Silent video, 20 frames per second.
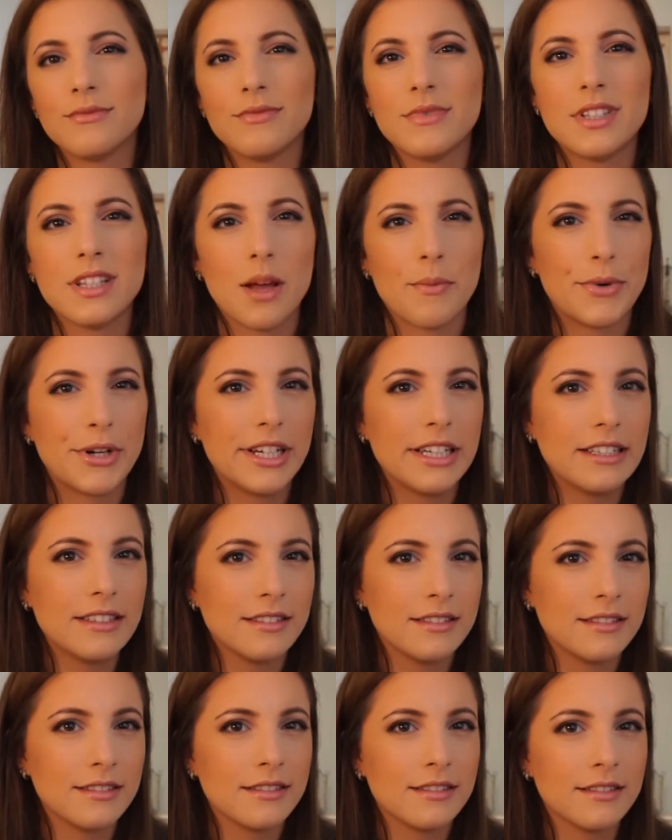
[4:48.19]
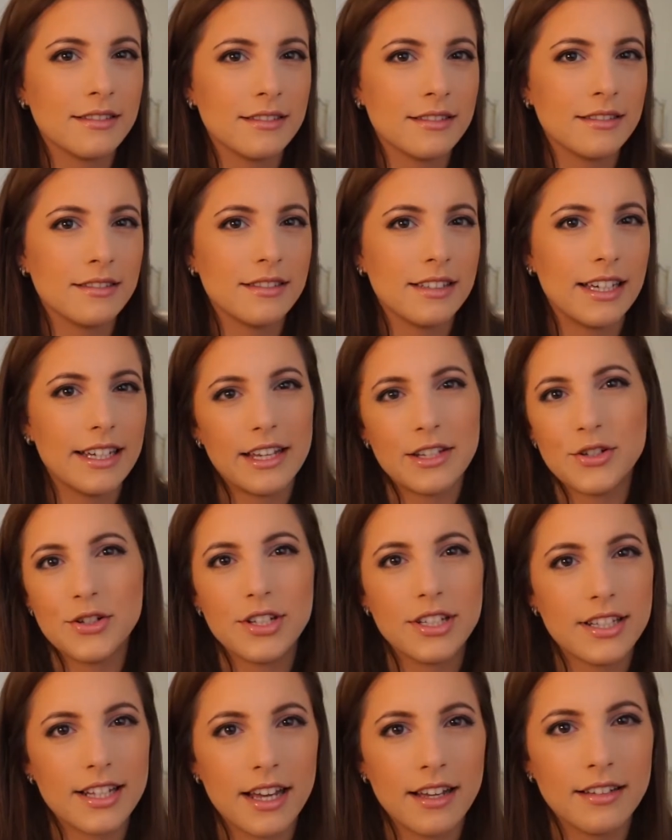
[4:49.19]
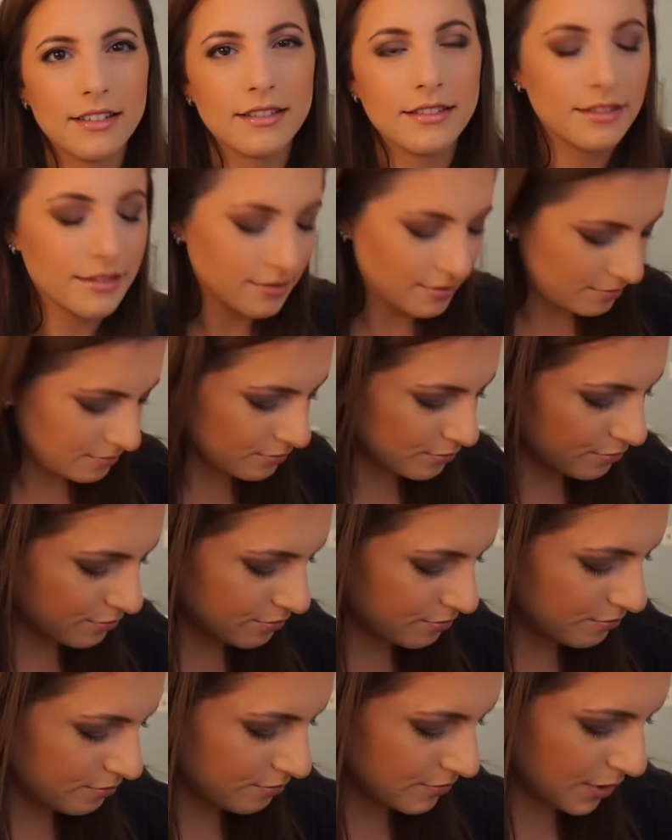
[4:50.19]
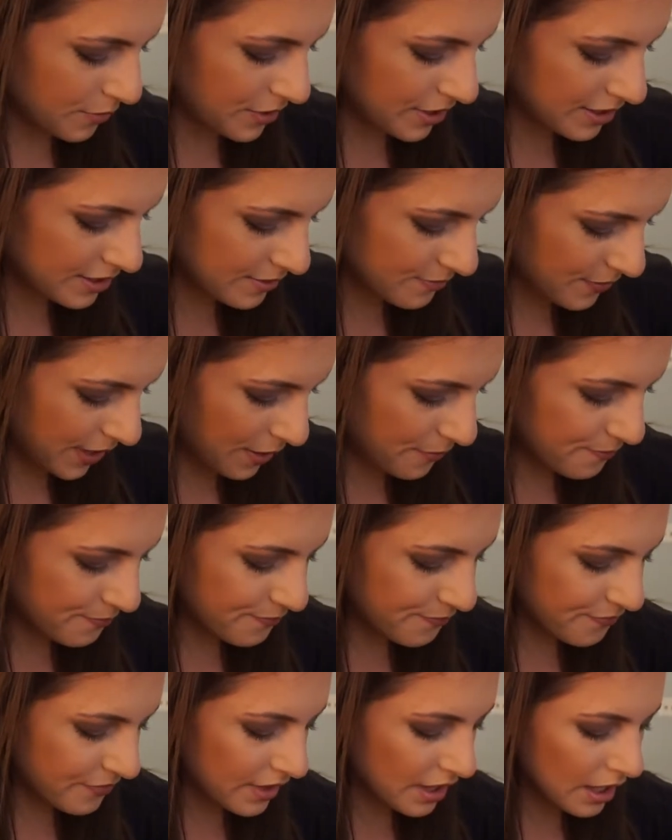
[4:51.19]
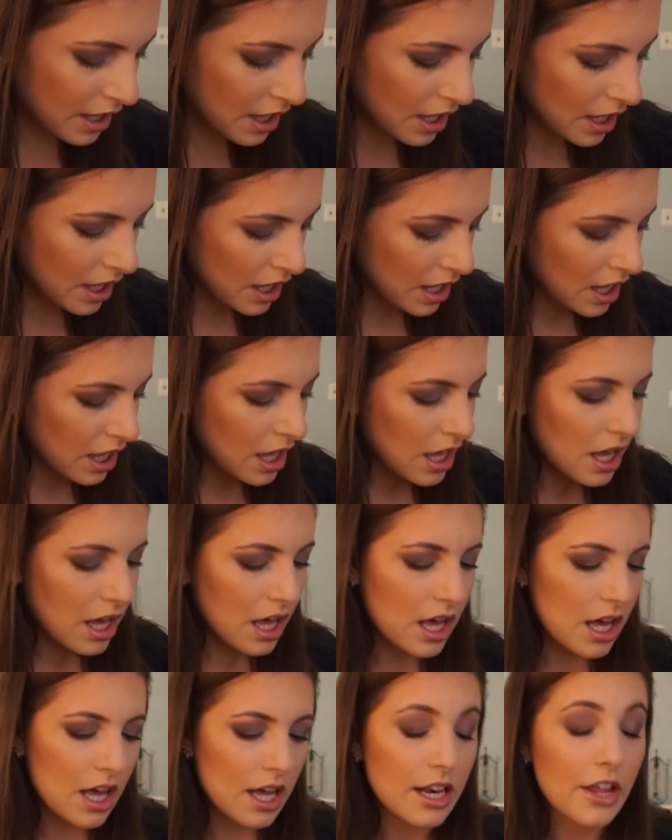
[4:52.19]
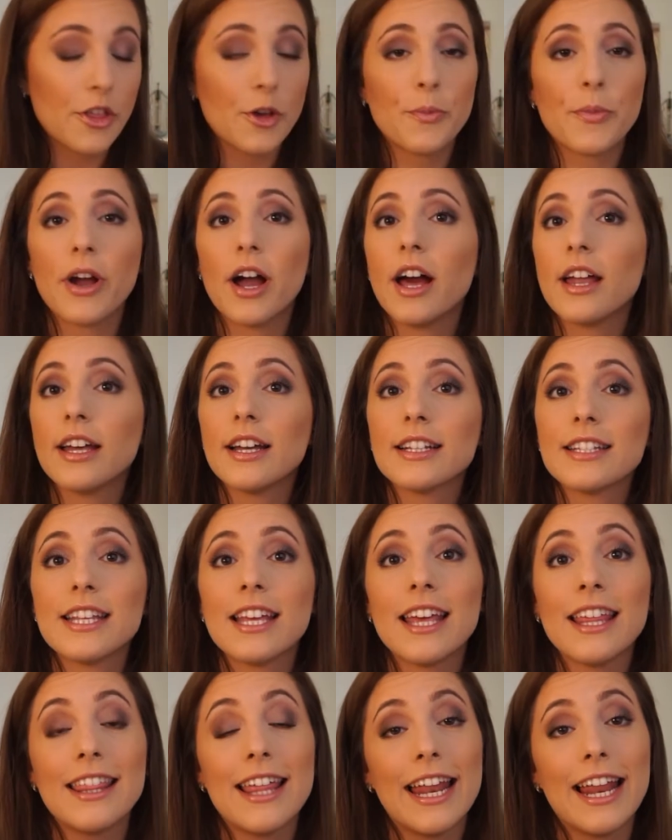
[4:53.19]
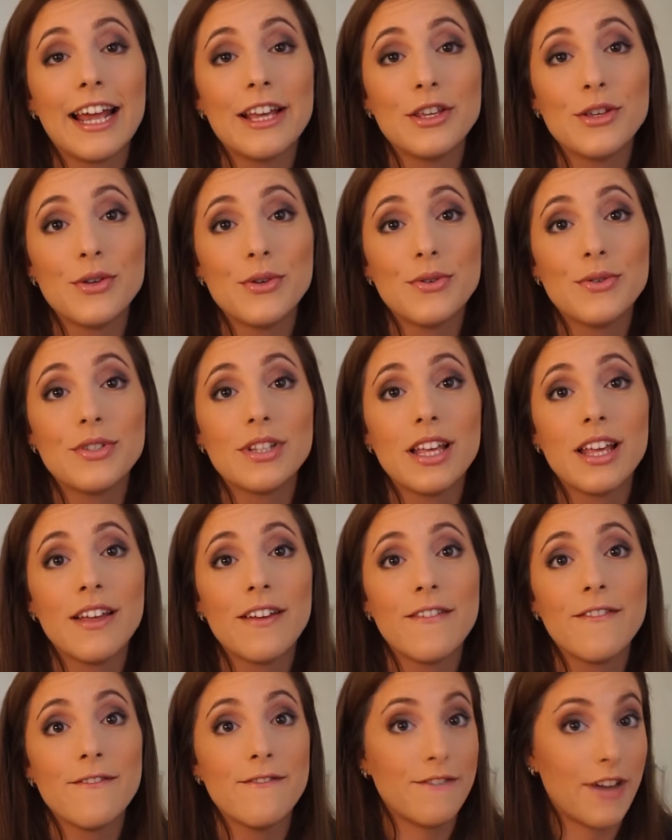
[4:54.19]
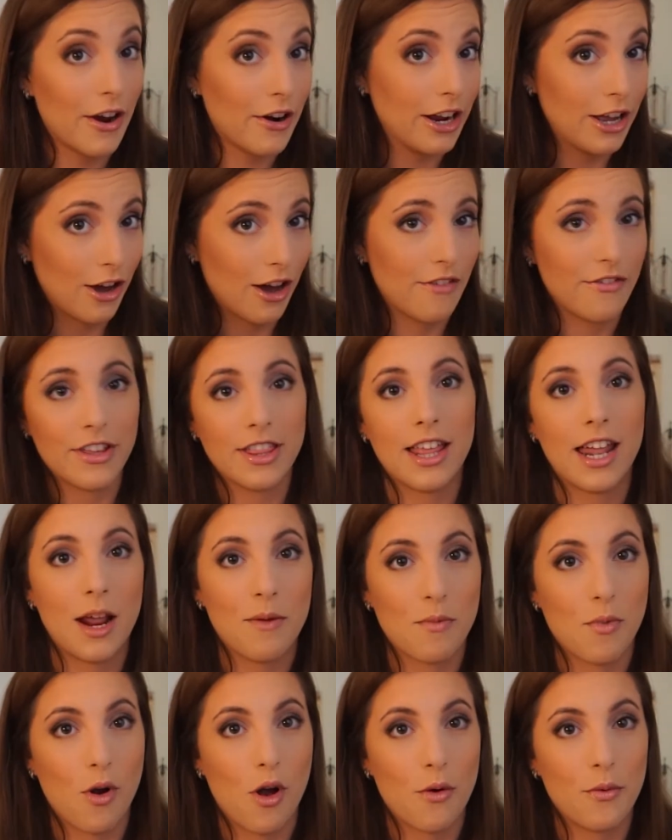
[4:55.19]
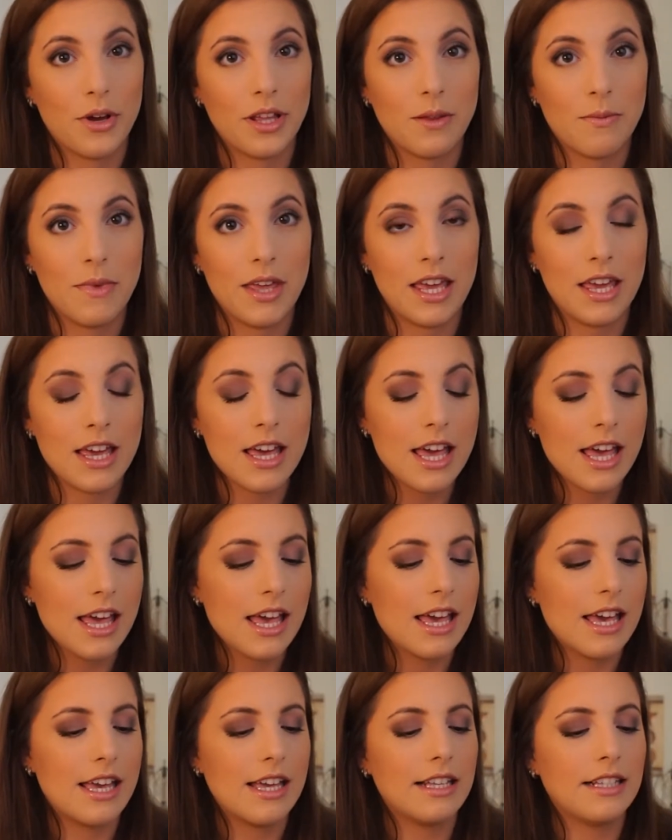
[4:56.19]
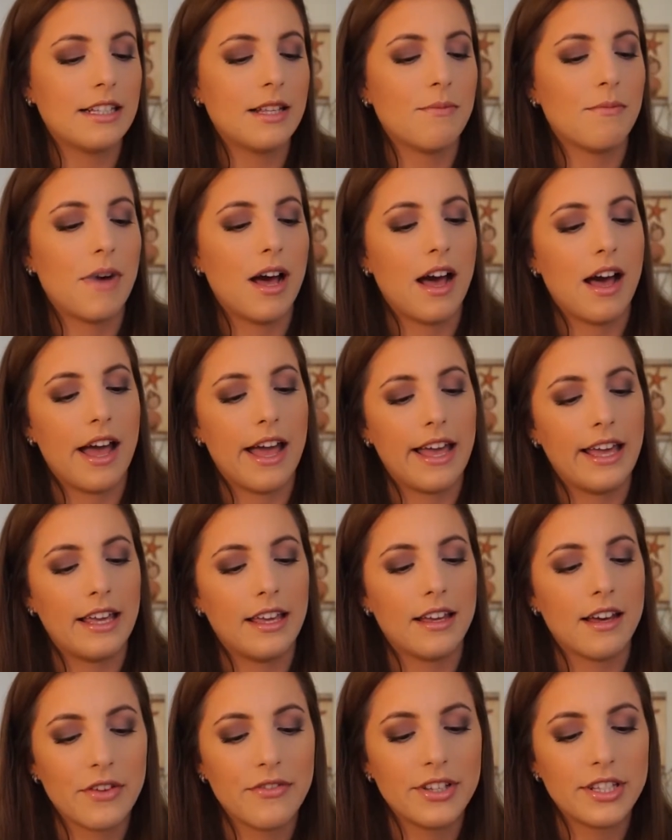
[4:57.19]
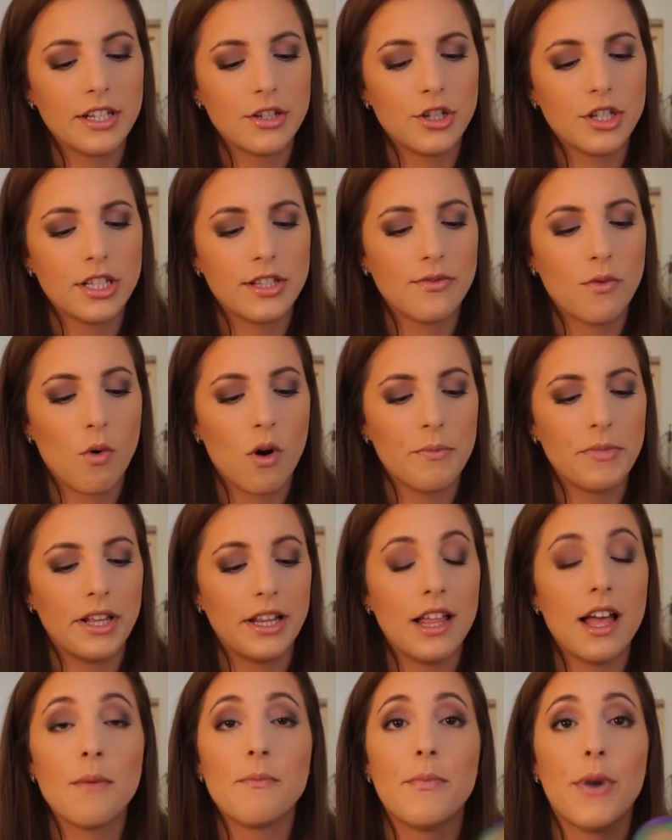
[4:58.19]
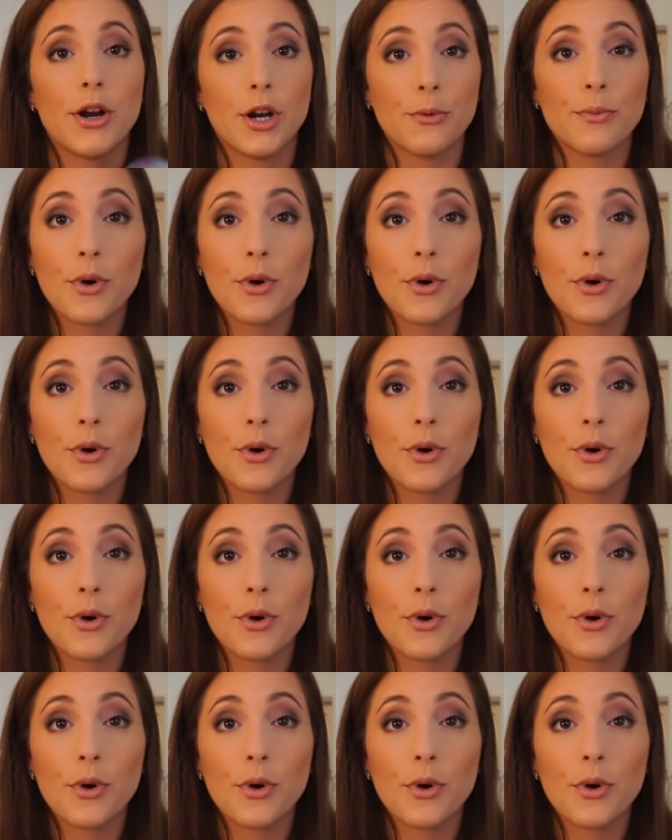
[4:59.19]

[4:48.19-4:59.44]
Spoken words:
summery, I guess you could say. That works. Another product that I use very often that I brought with me is my Physicians Formula Butter